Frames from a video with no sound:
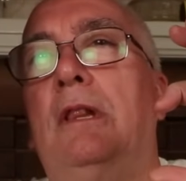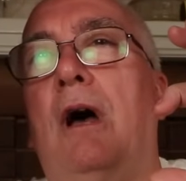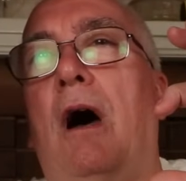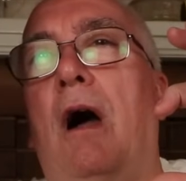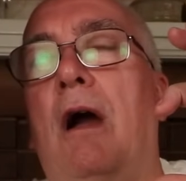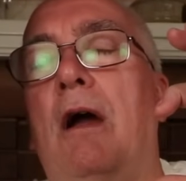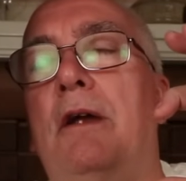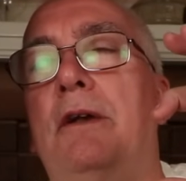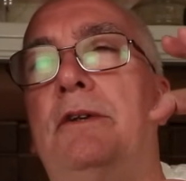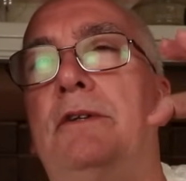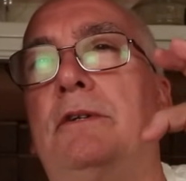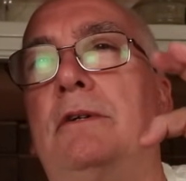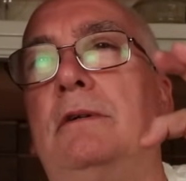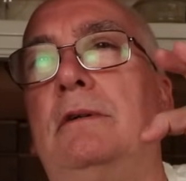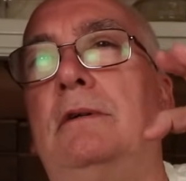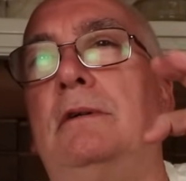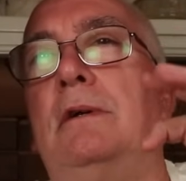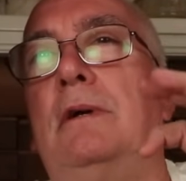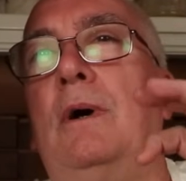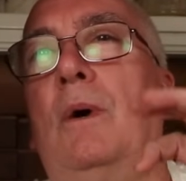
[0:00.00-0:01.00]
large
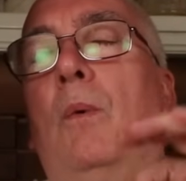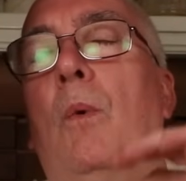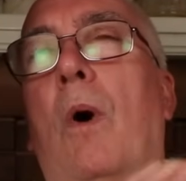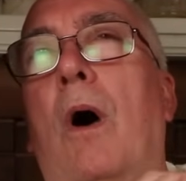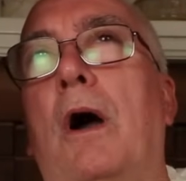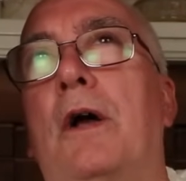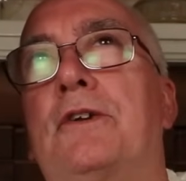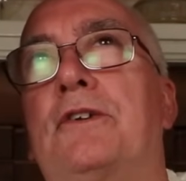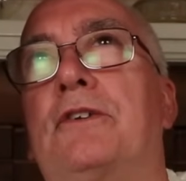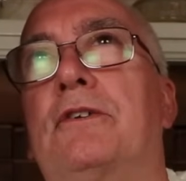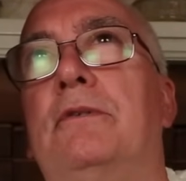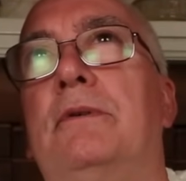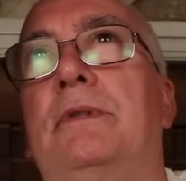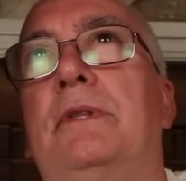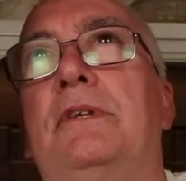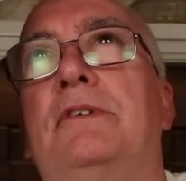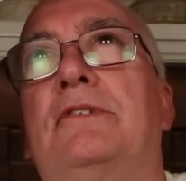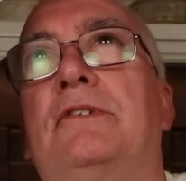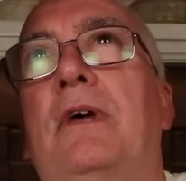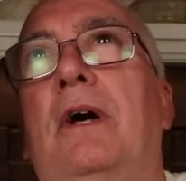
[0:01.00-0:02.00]
washer in
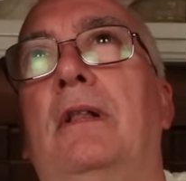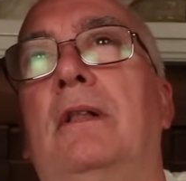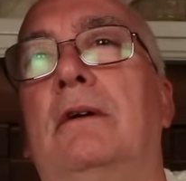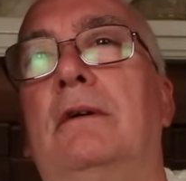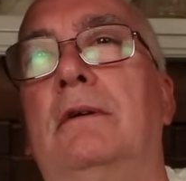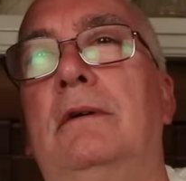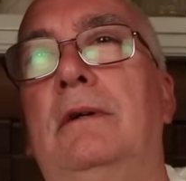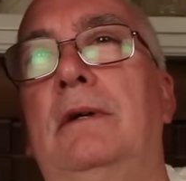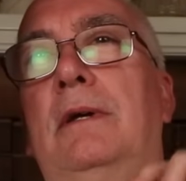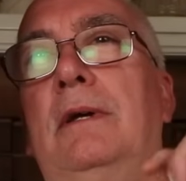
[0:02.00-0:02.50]
the cellar